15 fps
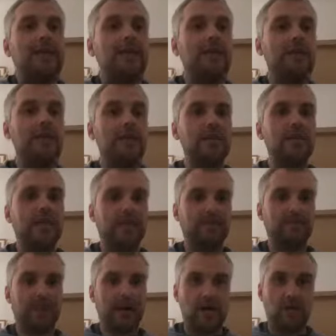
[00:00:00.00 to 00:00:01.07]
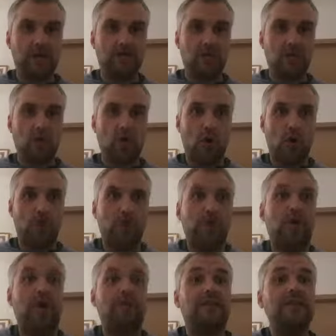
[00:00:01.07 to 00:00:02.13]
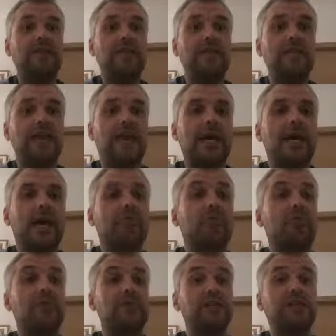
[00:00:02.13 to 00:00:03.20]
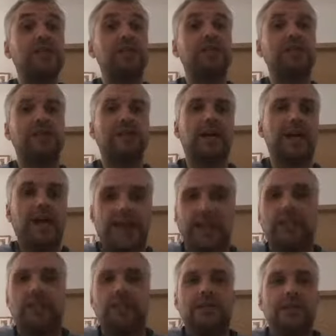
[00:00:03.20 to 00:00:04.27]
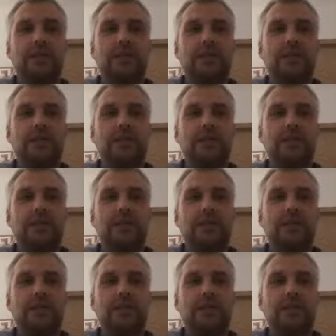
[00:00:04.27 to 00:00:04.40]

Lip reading: in that part of the world where you have evening, and have a productive day ahead